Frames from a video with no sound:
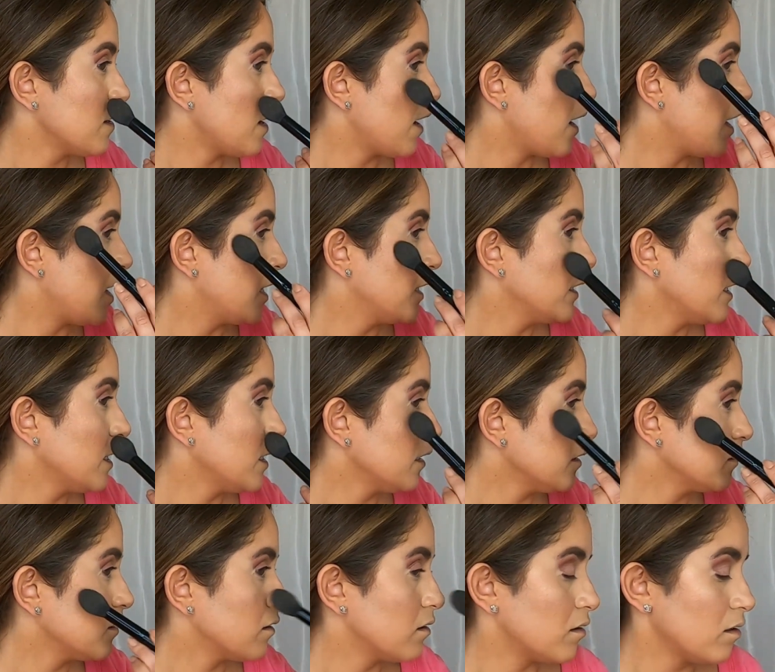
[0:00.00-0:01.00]
that
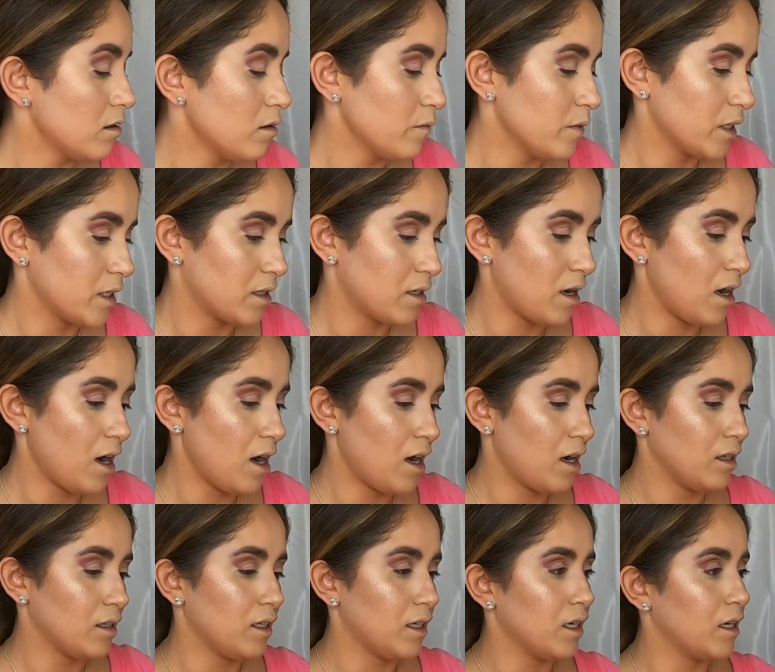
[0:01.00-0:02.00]
highlight? Oh my
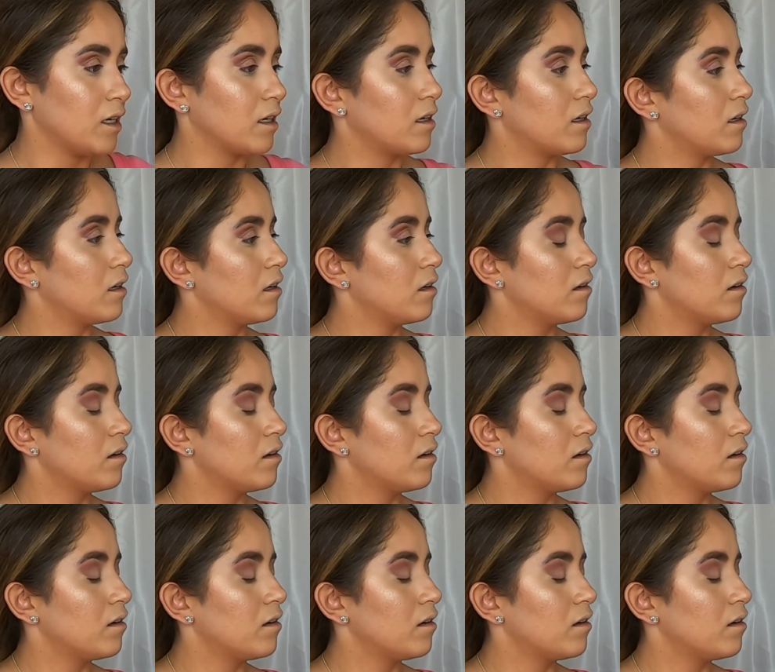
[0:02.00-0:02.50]
god, like,